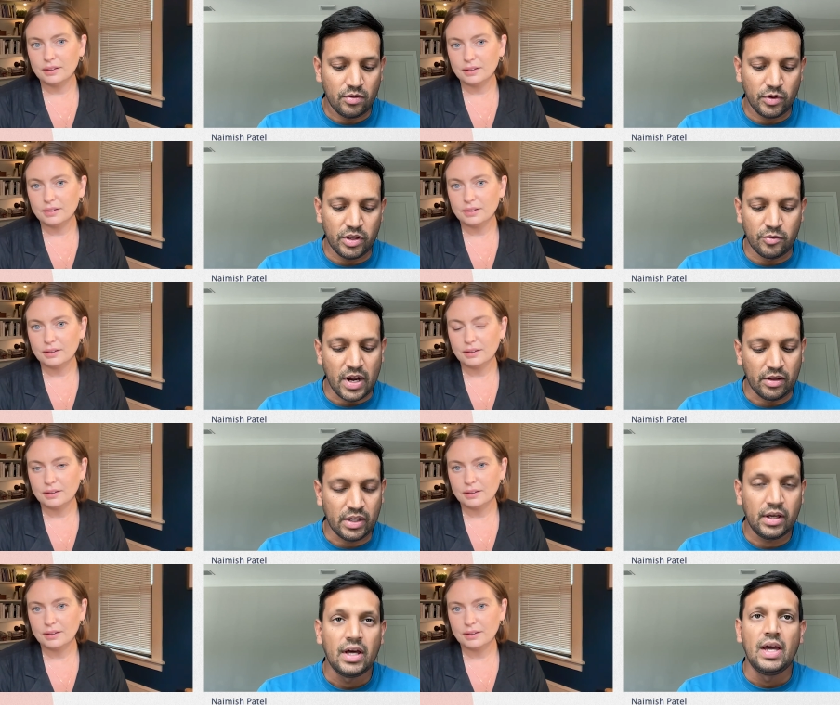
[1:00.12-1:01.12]
Speaker 1: within
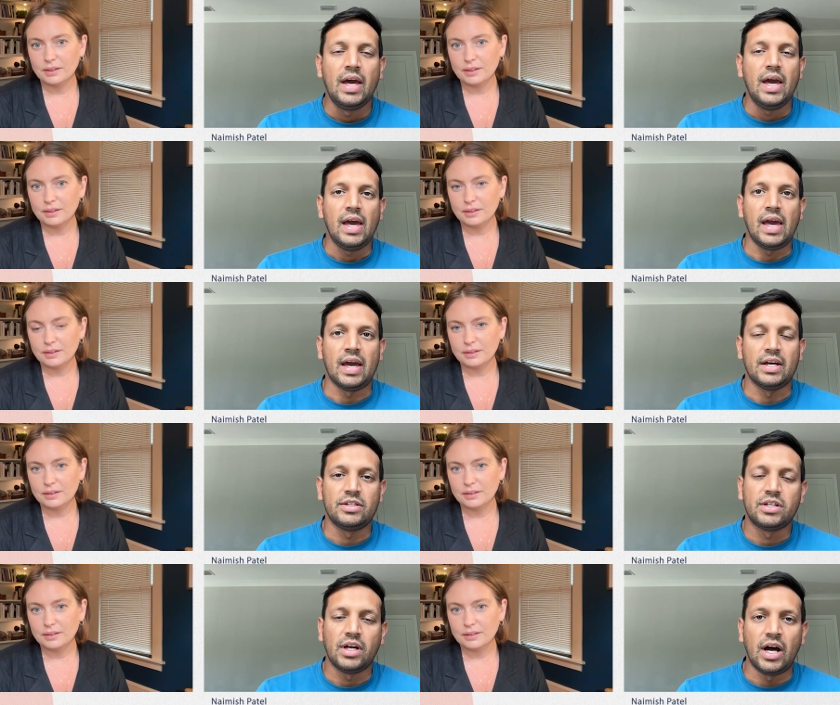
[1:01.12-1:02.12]
Rally.
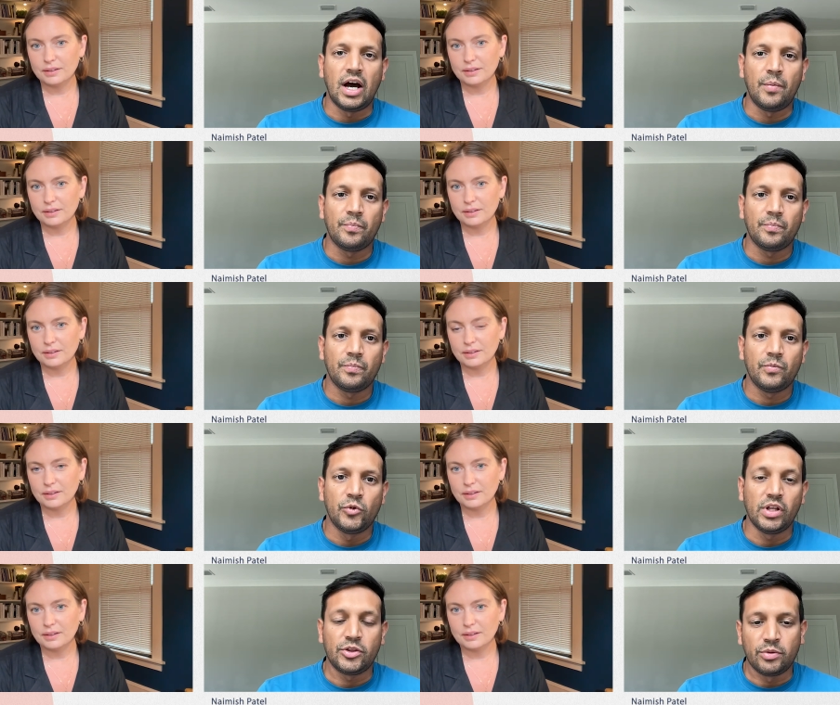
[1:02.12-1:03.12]
And um,
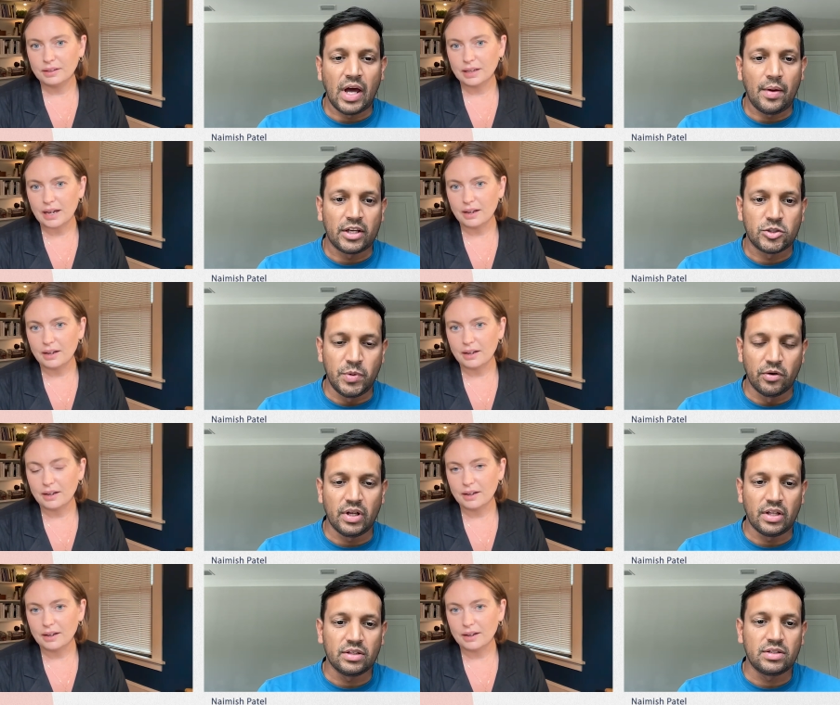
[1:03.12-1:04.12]
really through that
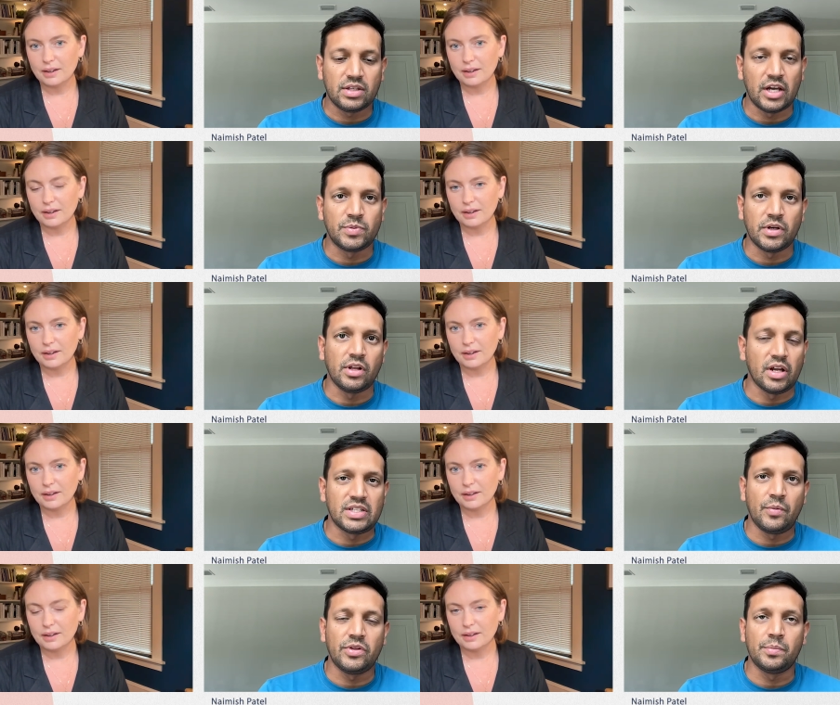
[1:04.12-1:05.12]
experience, I spent a lot of
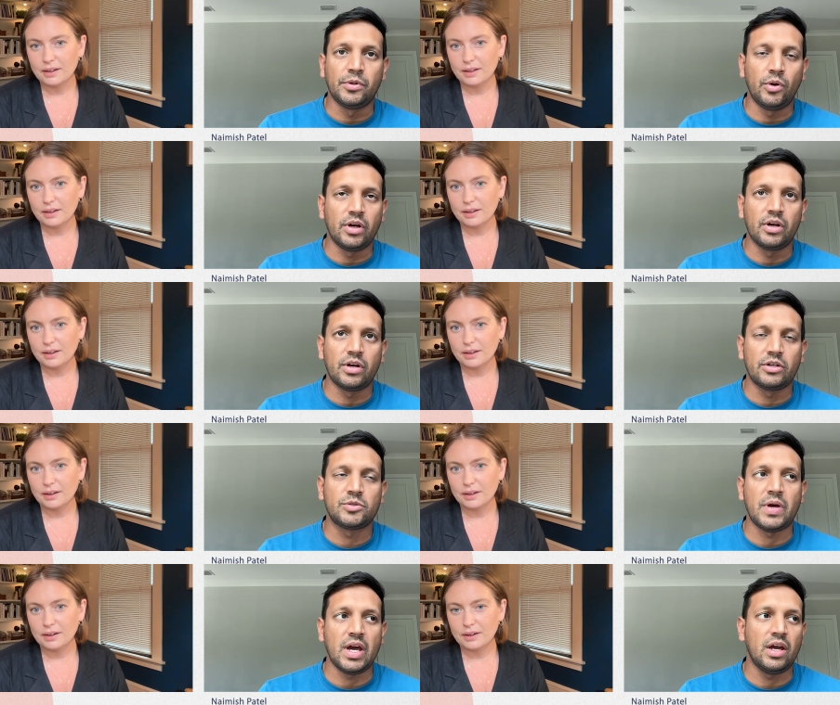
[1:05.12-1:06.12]
time with employers,
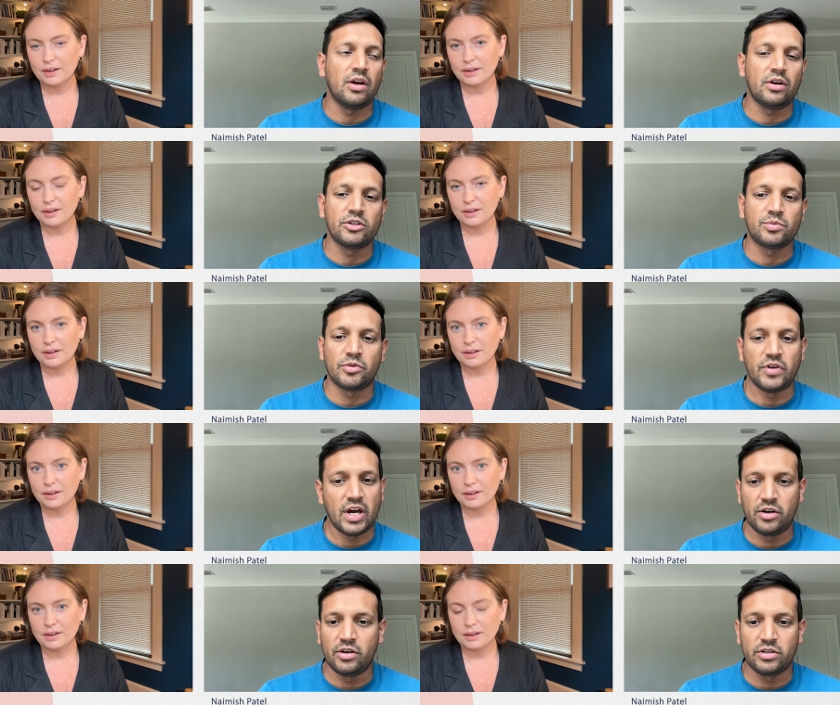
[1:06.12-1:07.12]
payers,
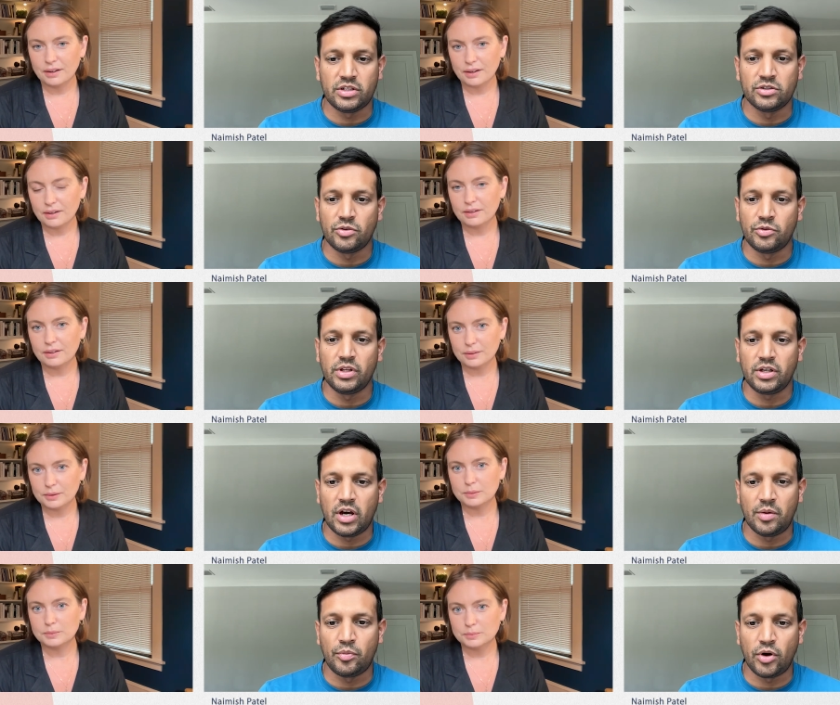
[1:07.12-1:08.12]
providers, and so really
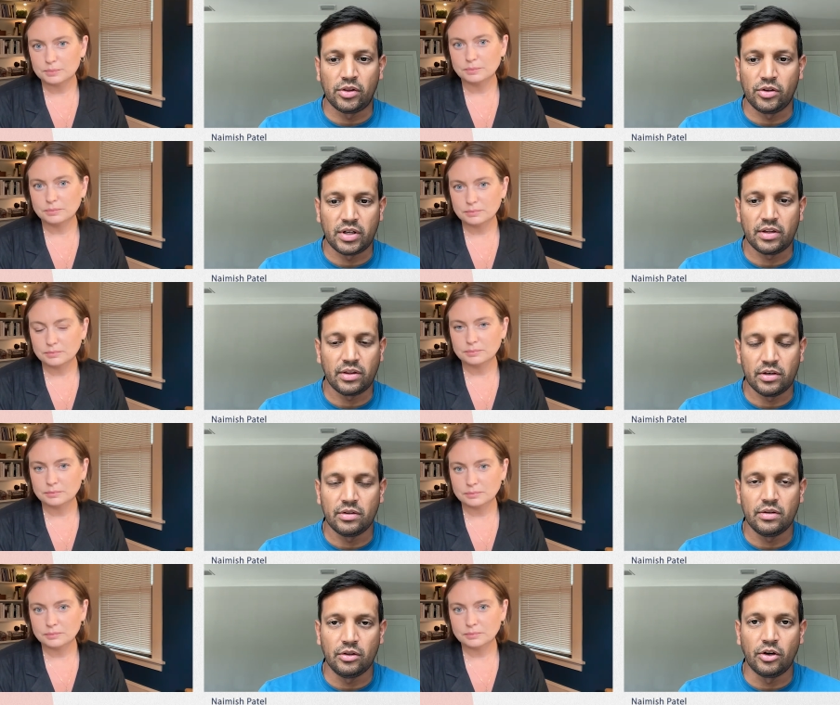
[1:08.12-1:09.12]
got a broad look at the
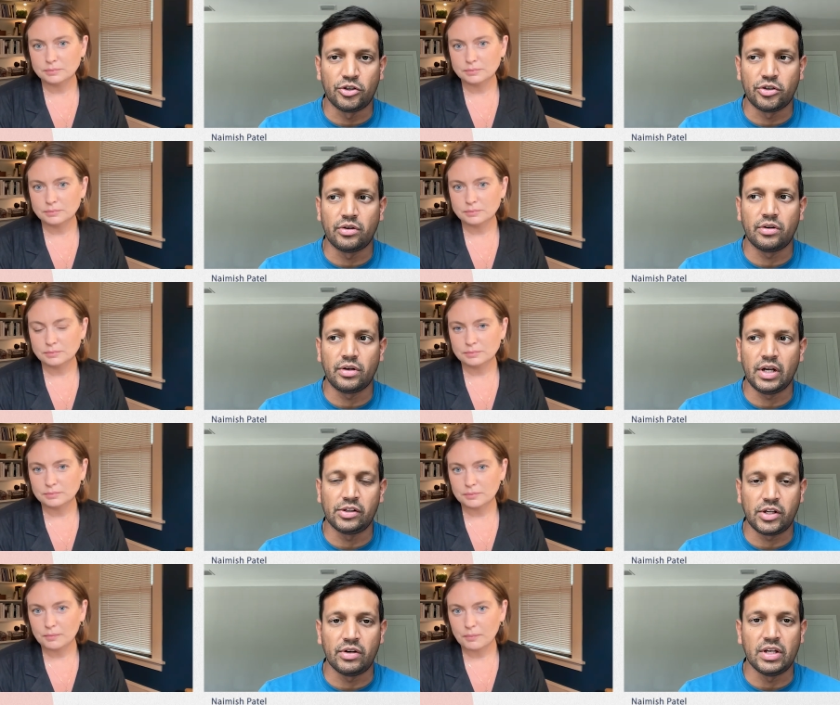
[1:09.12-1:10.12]
larger
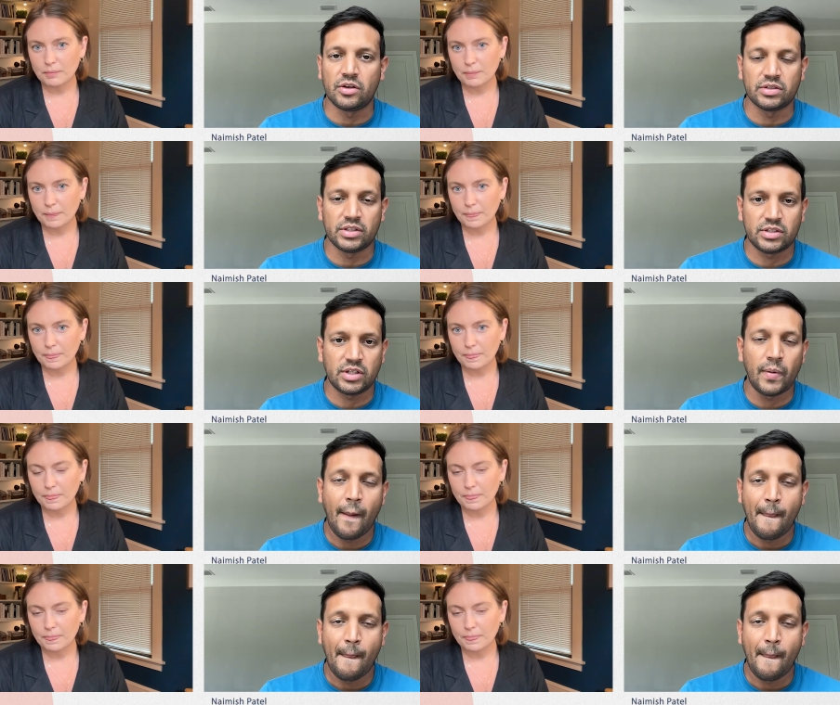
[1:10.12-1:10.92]
healthcare ecosystem,